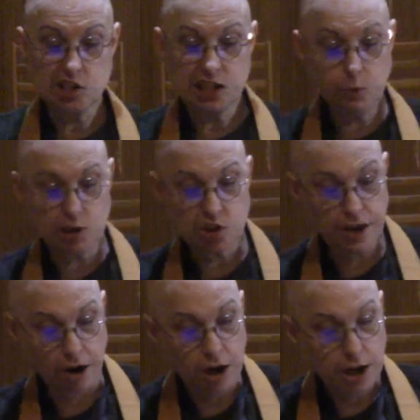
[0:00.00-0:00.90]
see what's
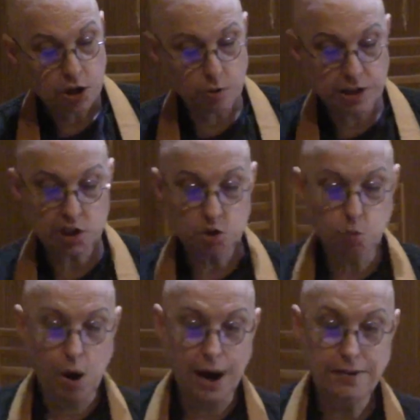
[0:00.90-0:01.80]
there. So this is
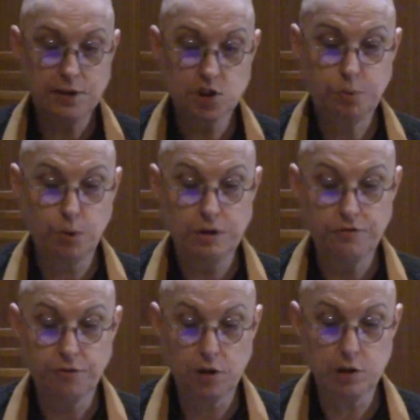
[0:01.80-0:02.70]
why this point
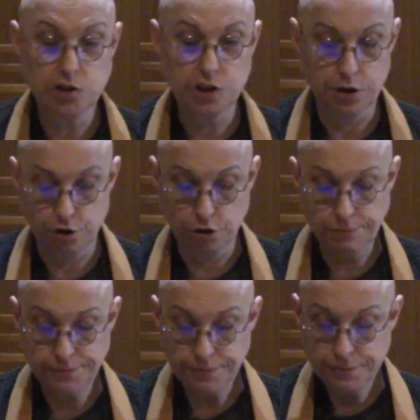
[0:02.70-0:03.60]
falls under